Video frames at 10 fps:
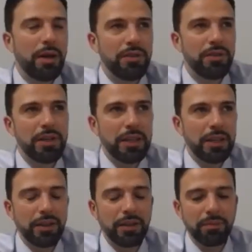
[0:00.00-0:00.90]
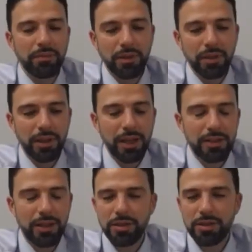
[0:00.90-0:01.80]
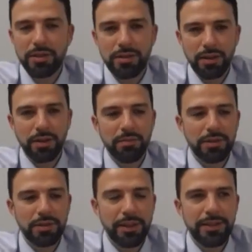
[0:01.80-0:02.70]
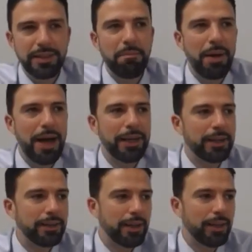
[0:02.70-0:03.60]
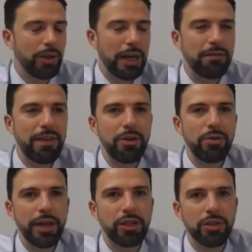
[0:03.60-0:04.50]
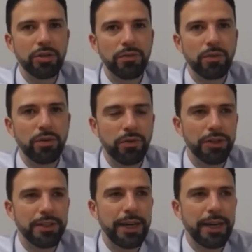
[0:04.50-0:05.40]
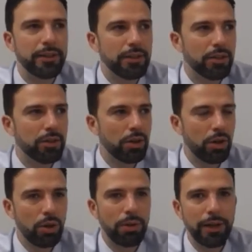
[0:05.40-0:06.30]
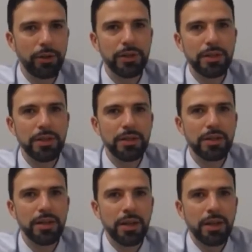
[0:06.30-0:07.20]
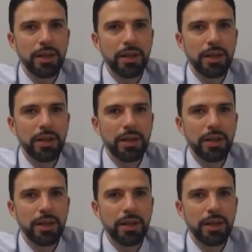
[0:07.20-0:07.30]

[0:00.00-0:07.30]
obviously. Let's just take a step back and look at valuations for a second on global equities.